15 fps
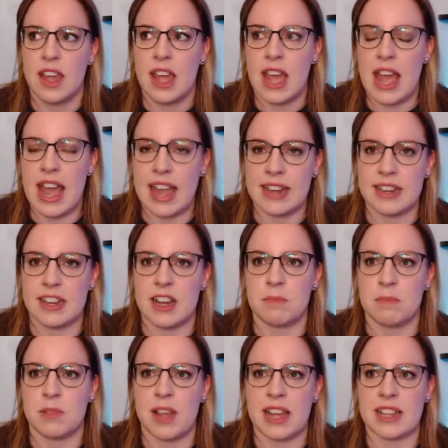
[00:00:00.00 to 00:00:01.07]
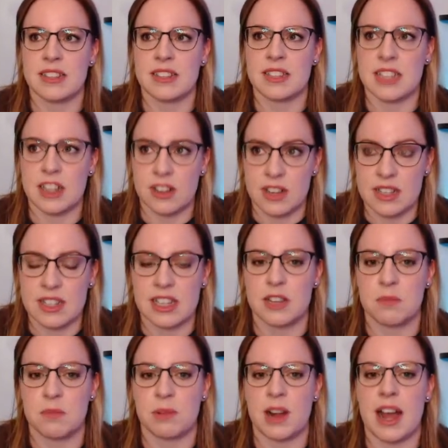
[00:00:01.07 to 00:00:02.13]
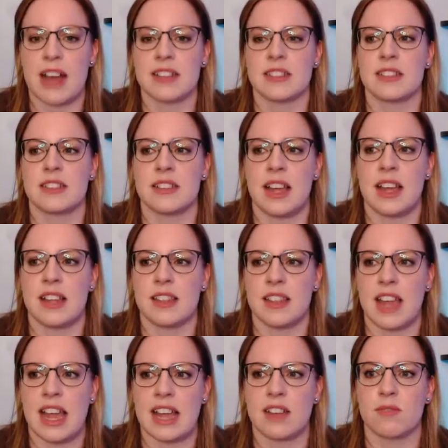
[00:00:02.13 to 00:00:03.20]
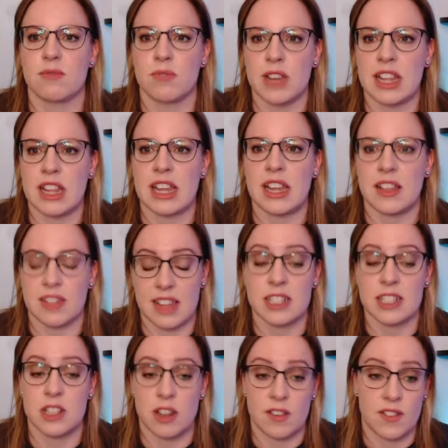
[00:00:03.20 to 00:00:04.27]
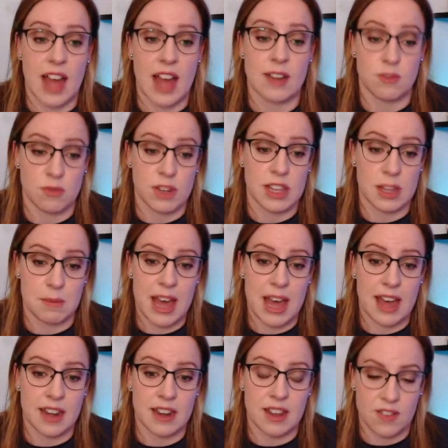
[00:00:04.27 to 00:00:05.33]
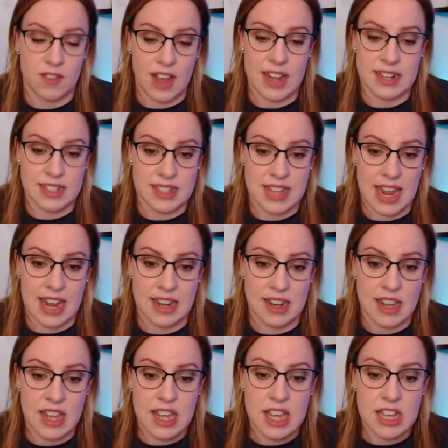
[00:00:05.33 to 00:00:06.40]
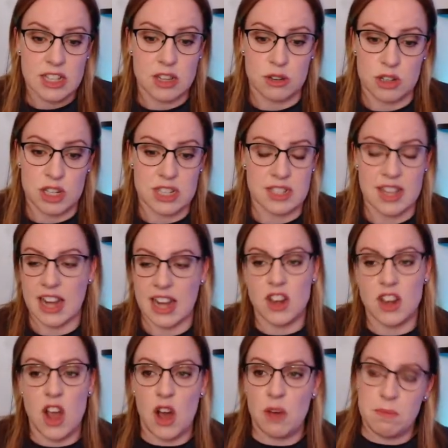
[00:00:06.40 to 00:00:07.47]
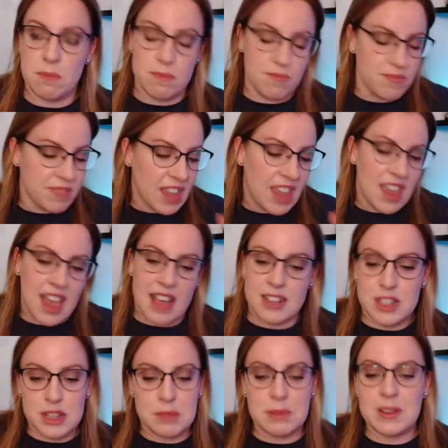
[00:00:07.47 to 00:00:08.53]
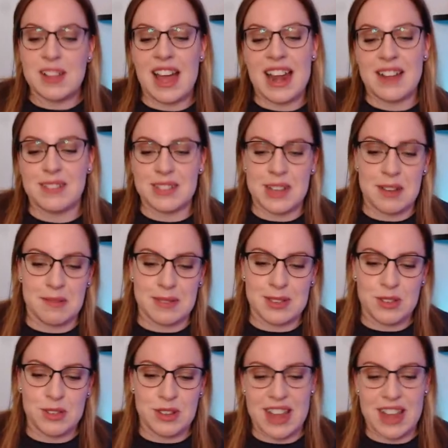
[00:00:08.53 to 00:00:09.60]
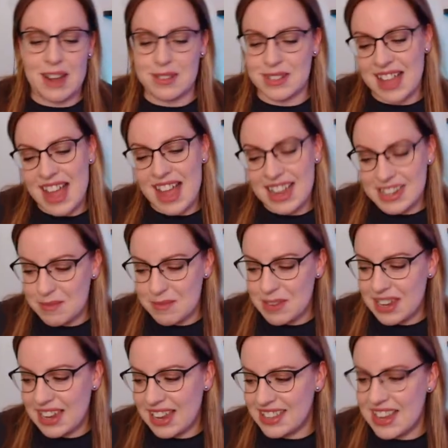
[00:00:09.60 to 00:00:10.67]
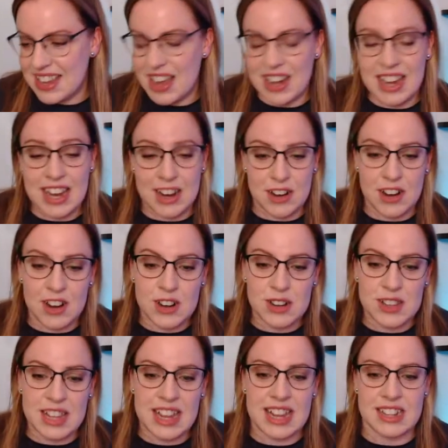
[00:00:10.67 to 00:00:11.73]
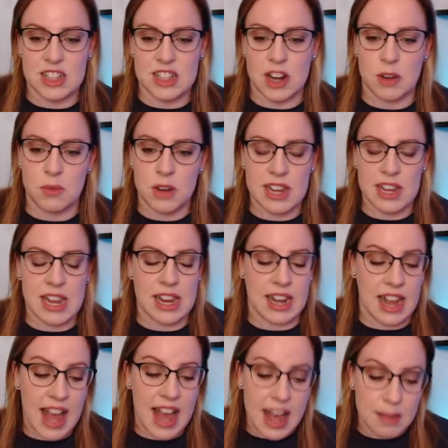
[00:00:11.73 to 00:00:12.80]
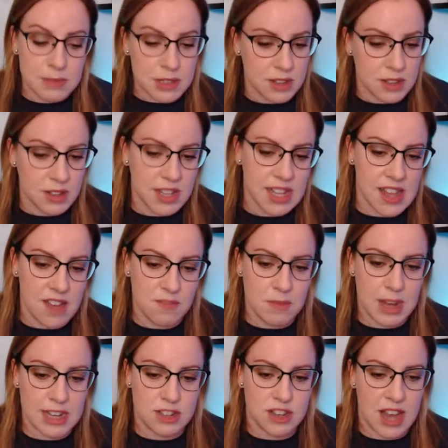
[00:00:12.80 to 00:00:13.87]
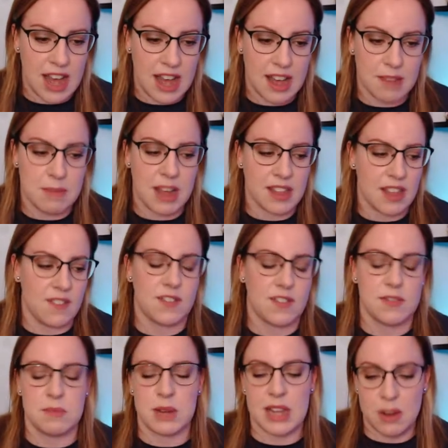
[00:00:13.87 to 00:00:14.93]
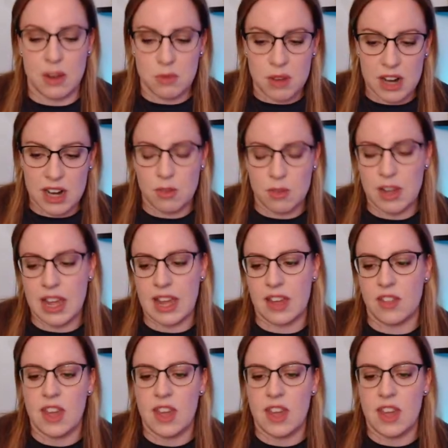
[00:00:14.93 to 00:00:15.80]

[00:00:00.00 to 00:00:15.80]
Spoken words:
ended up like seriously depressed, and like really things could have gotten really bad if I had stayed. So she's like, nope, super glad I was homeschooled. I was glad to be done a year early and start working. And I absolutely love my job. I love everybody I work with.